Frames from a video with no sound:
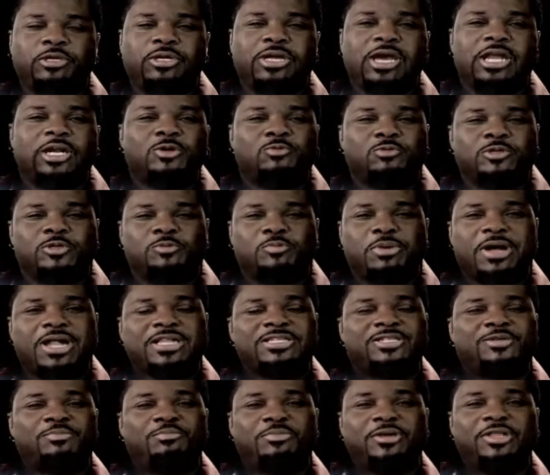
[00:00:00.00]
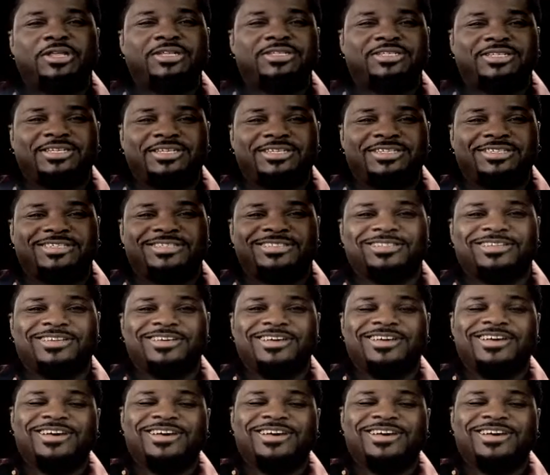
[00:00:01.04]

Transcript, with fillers: put kind of responsibilities